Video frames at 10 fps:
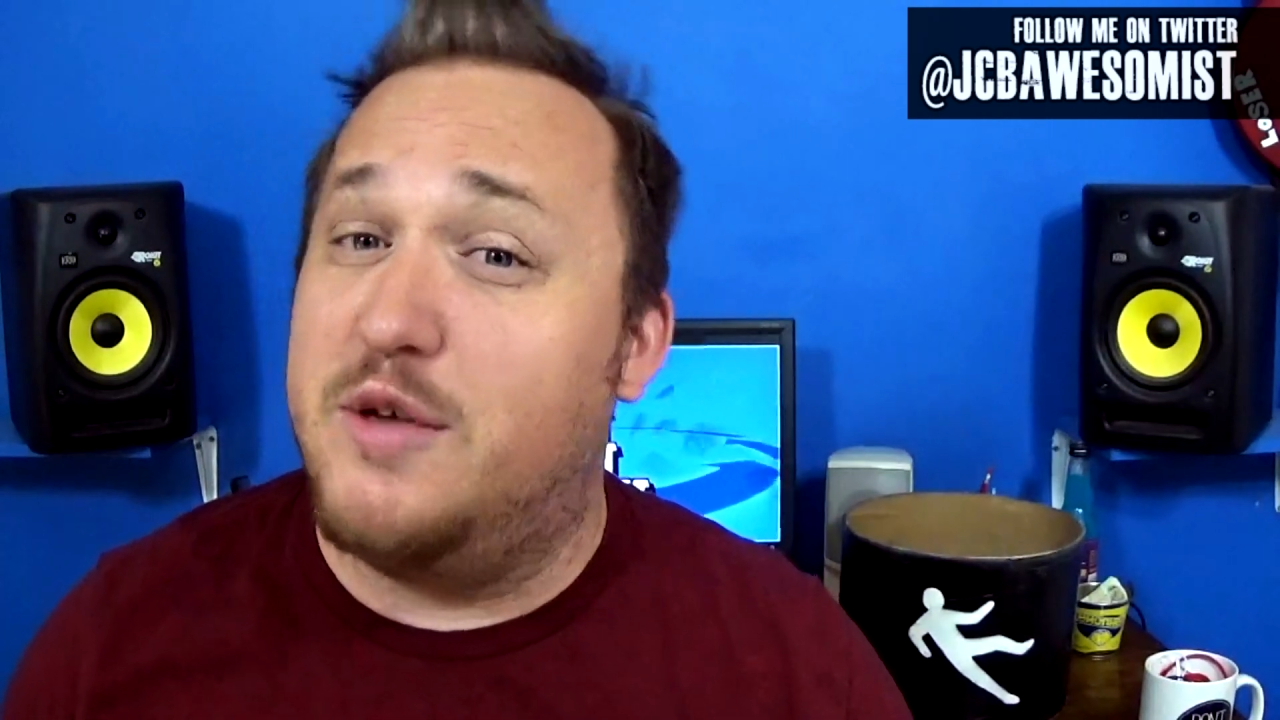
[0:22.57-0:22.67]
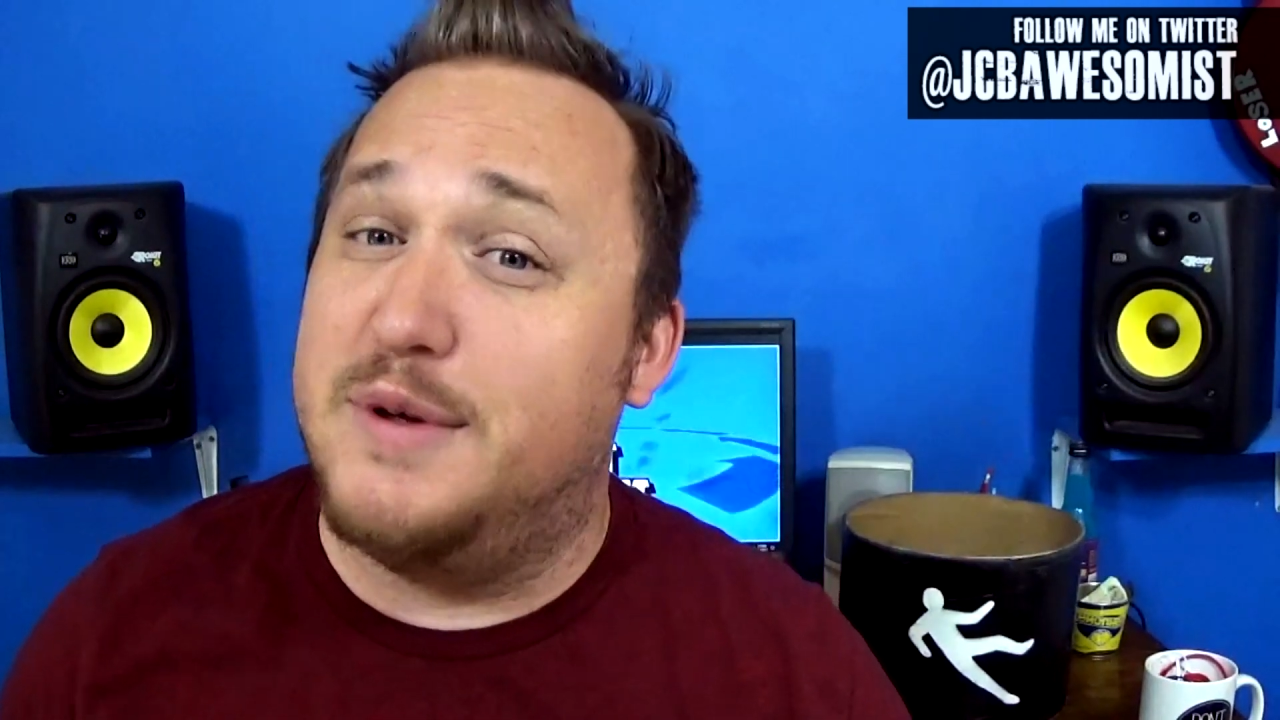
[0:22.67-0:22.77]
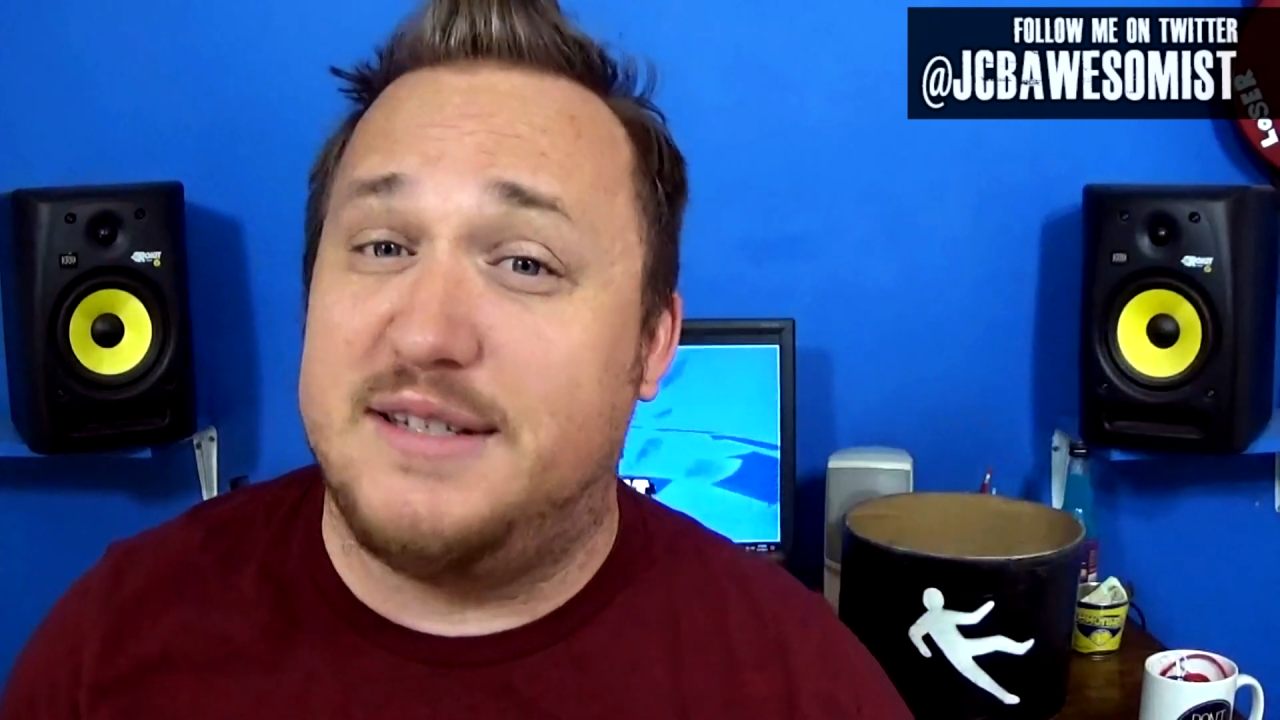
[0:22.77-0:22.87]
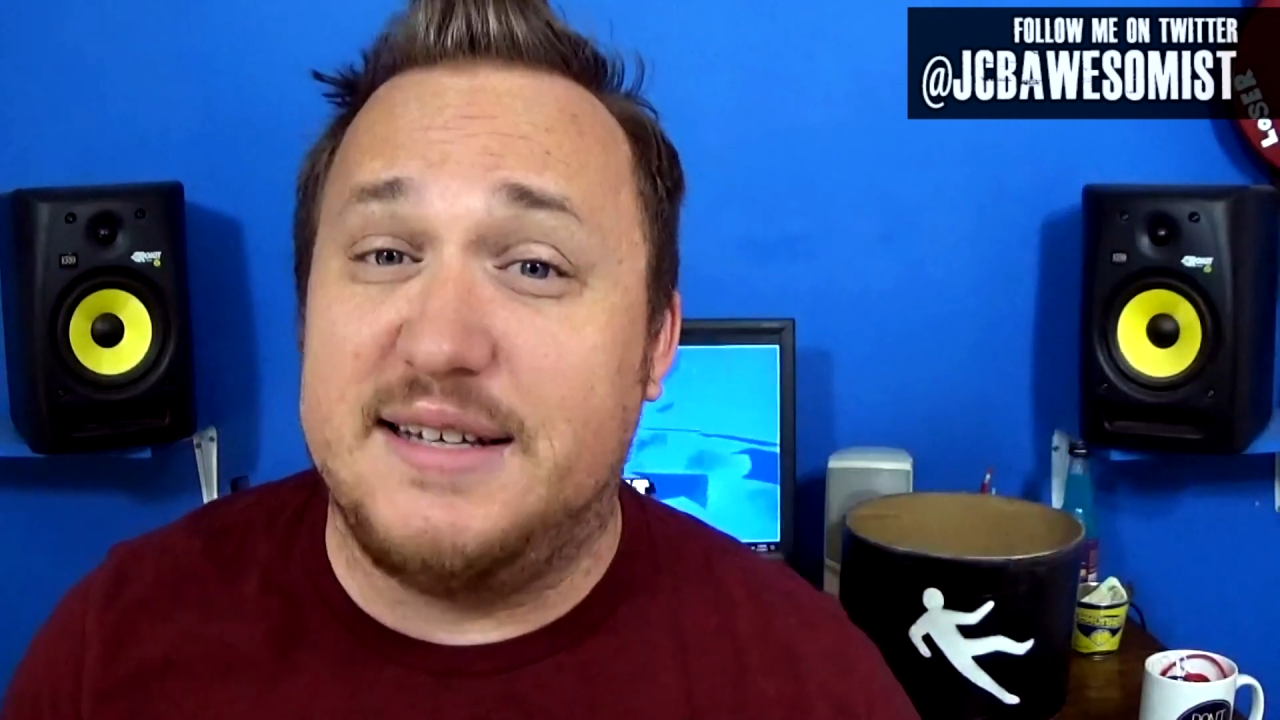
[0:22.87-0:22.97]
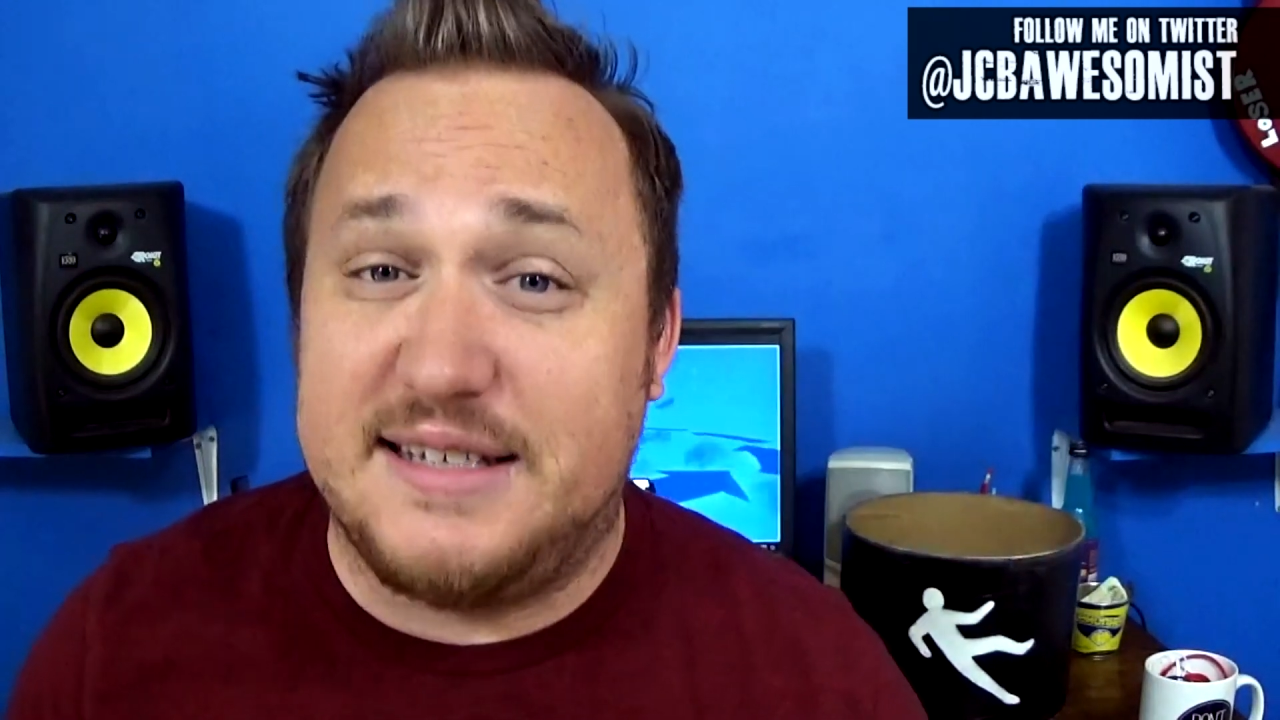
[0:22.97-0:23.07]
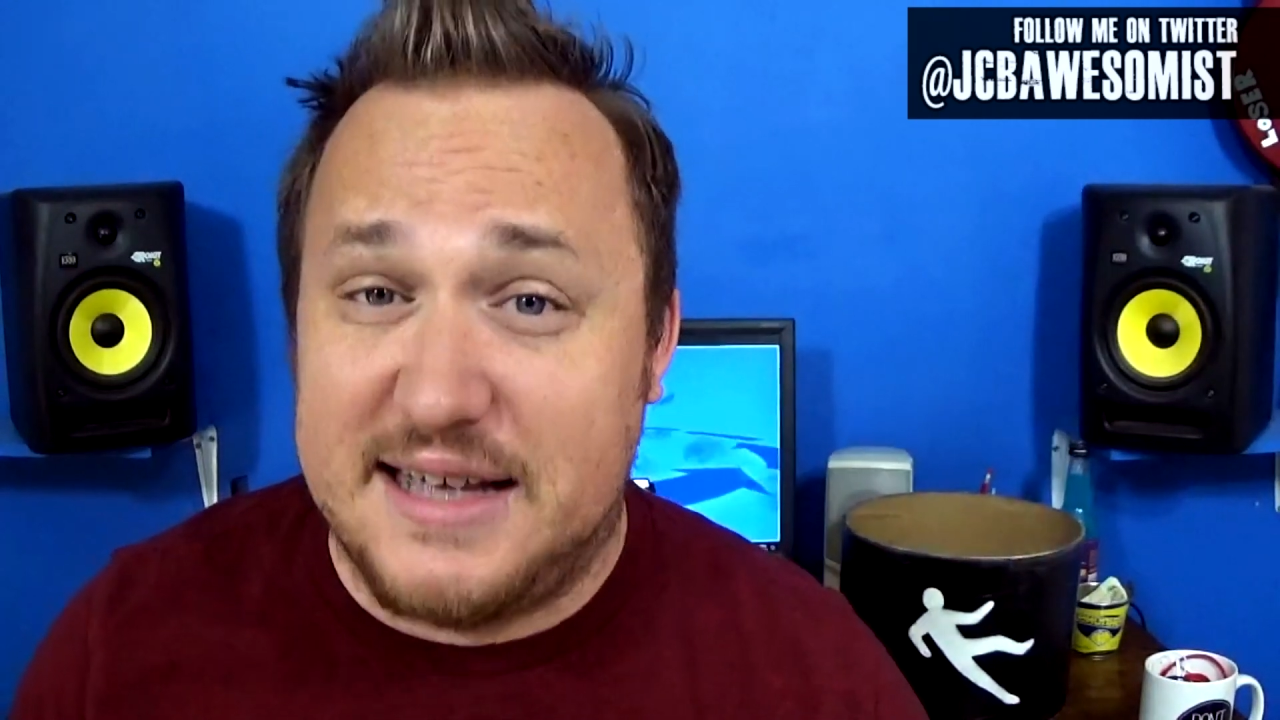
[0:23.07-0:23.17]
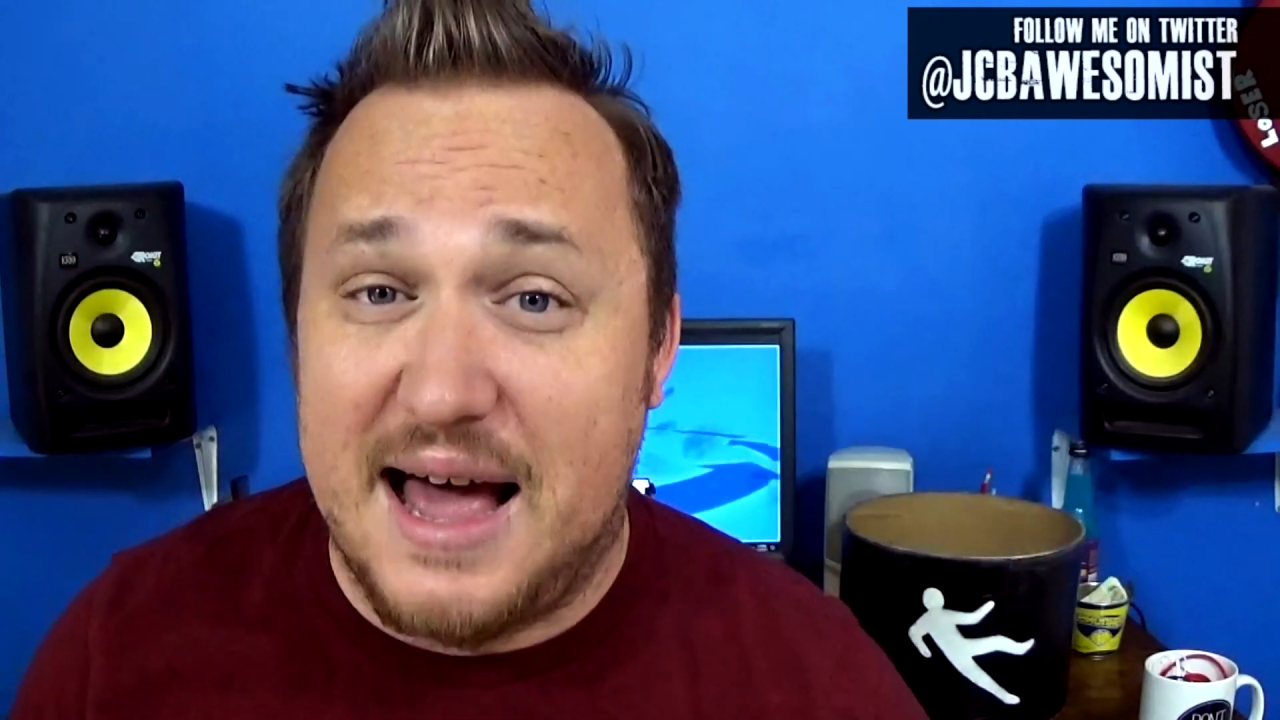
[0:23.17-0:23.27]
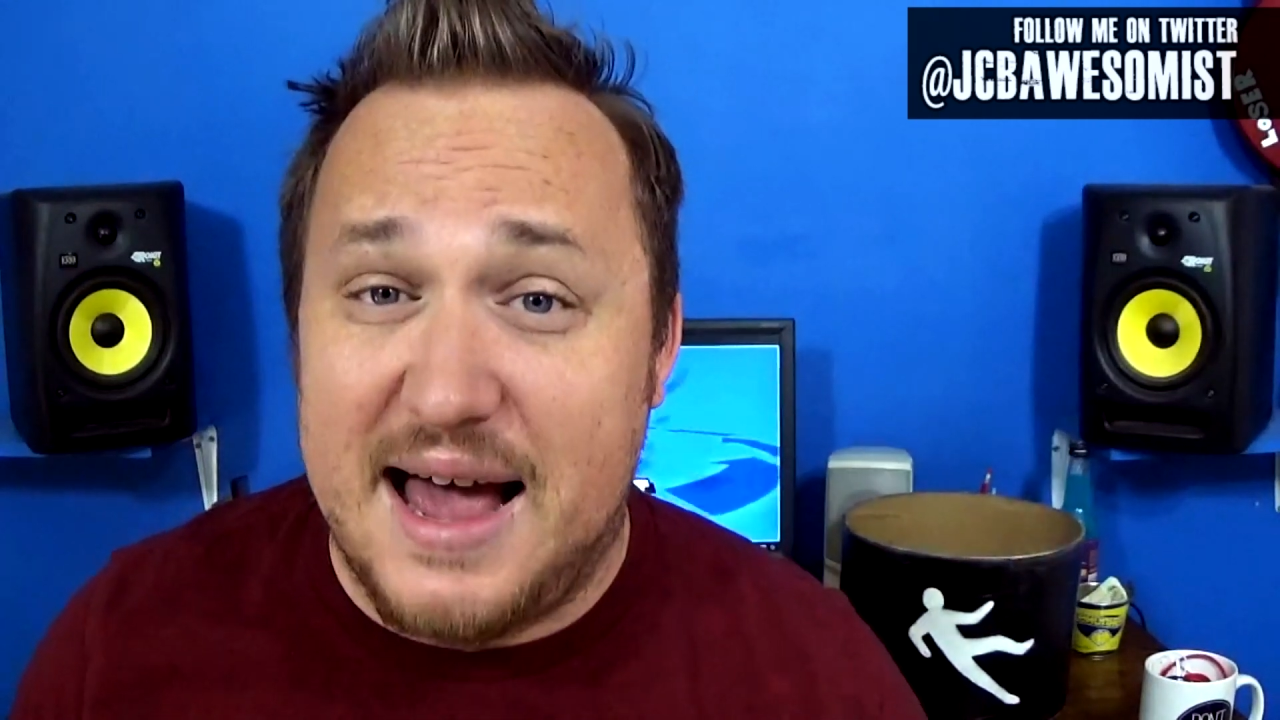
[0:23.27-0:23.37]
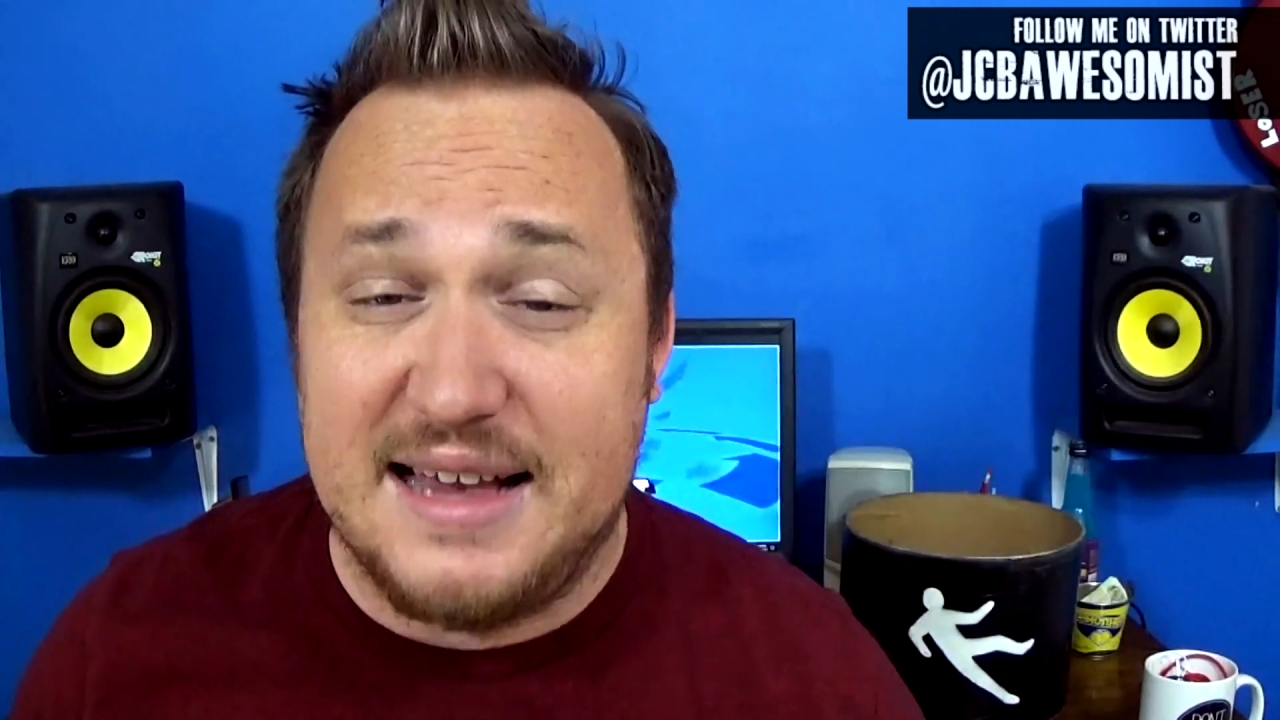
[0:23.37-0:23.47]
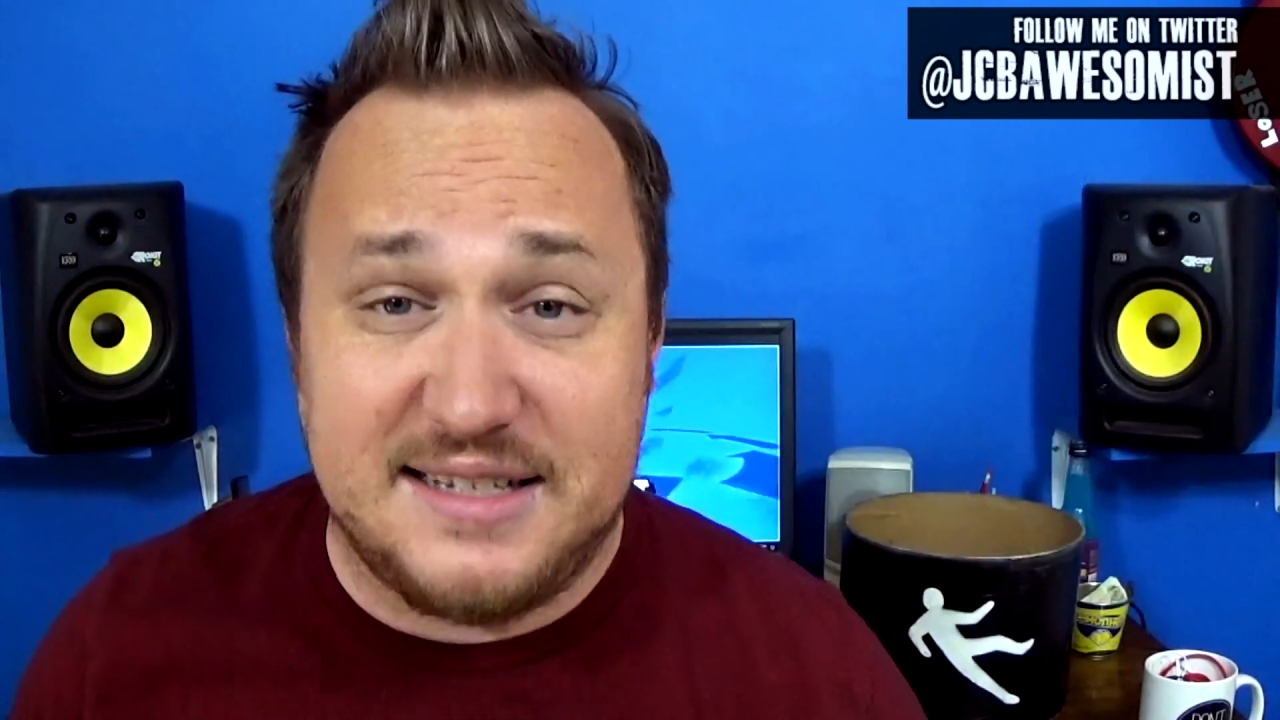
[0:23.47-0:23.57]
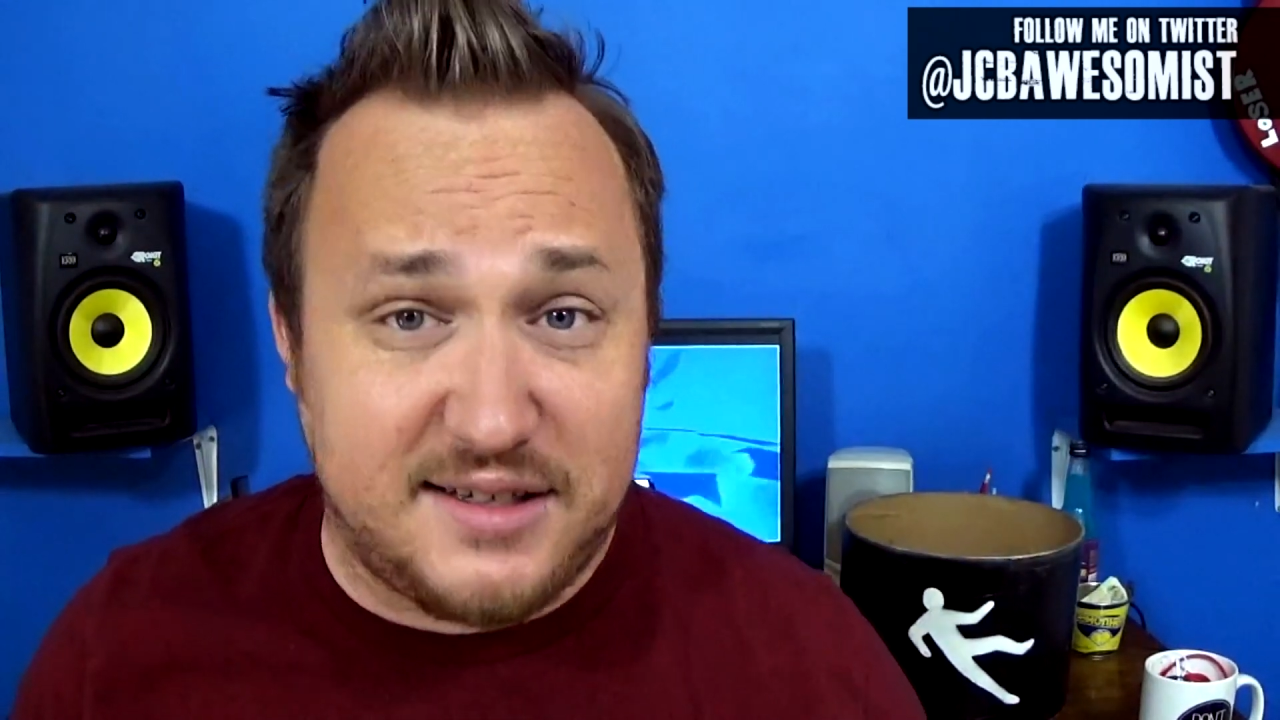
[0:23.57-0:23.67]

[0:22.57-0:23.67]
was disguised as